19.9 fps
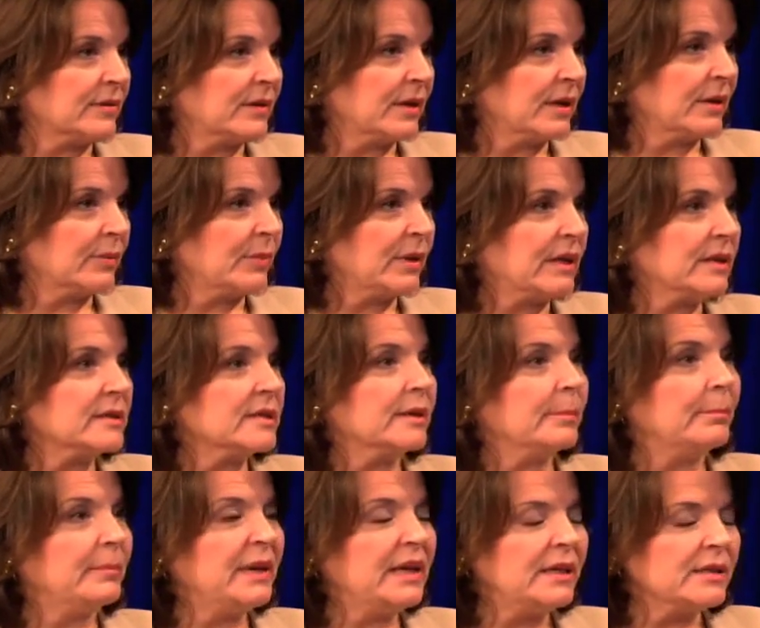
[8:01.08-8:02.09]
because the
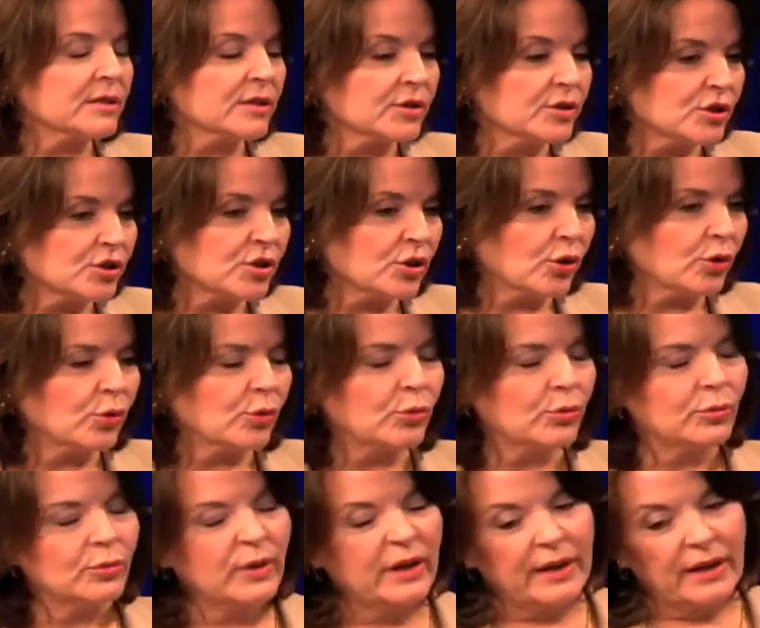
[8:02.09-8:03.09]
meats
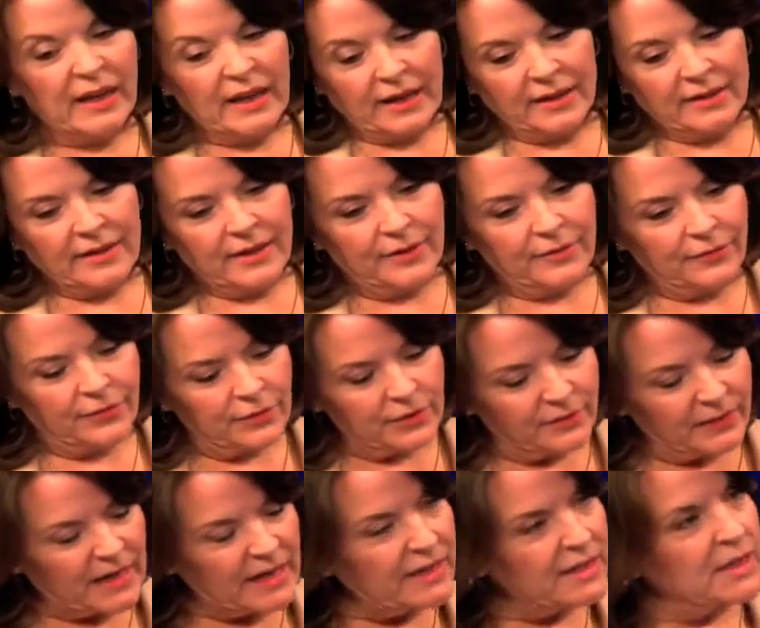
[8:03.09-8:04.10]
are they're full
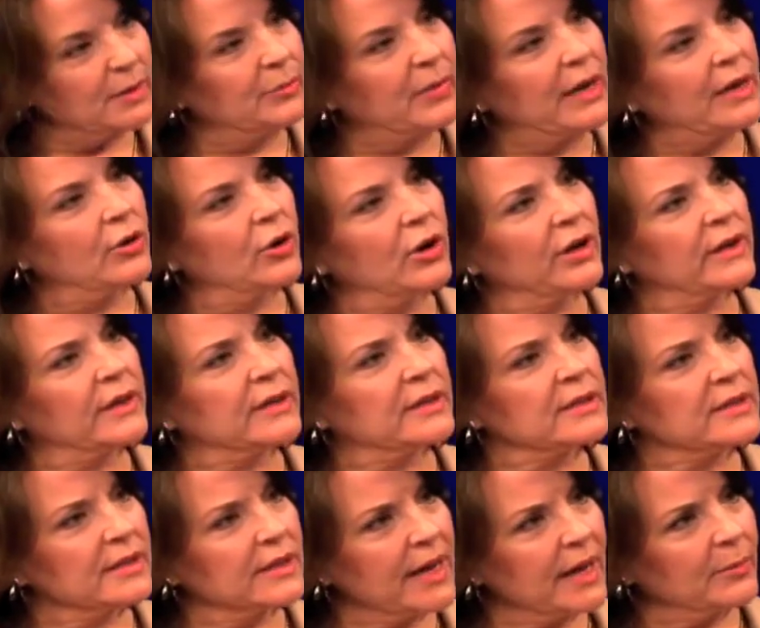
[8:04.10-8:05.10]
of
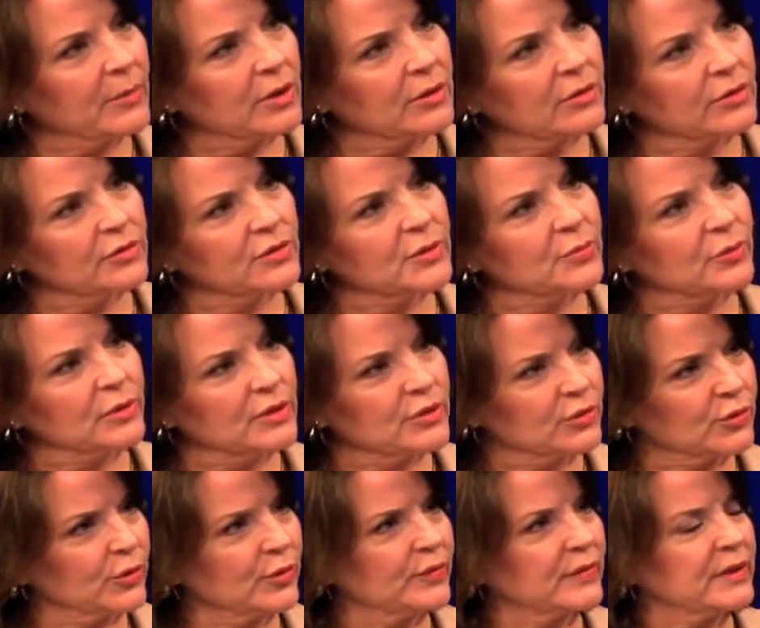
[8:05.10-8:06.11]
antibiotics, chemicals,
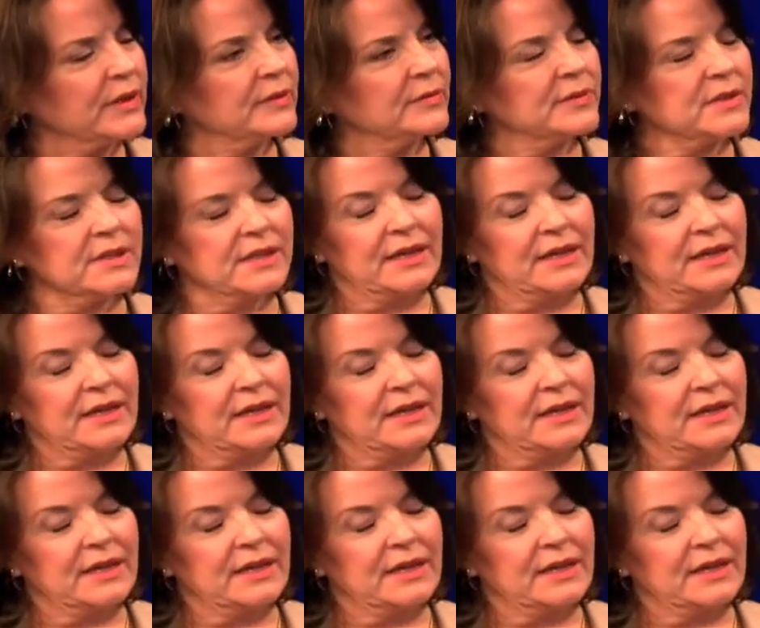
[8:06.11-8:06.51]
preservatives.